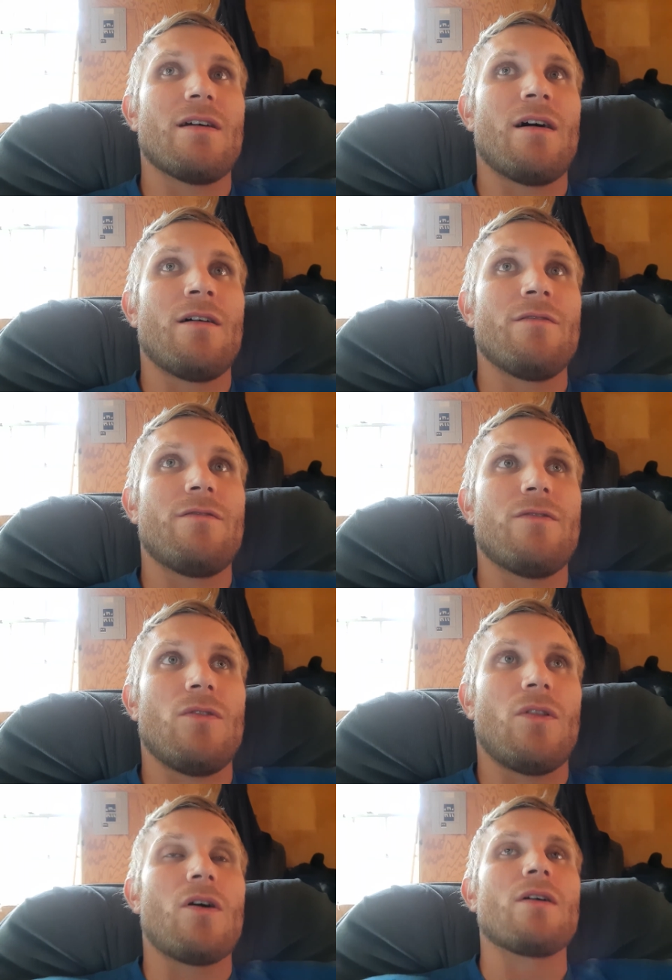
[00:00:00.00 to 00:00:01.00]
of
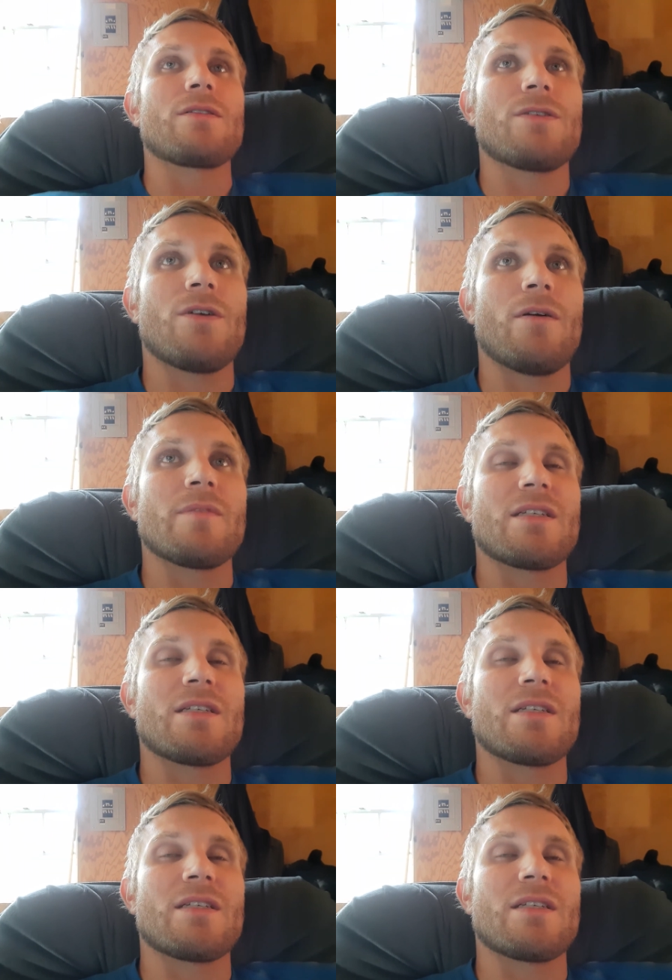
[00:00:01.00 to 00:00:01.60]
long-term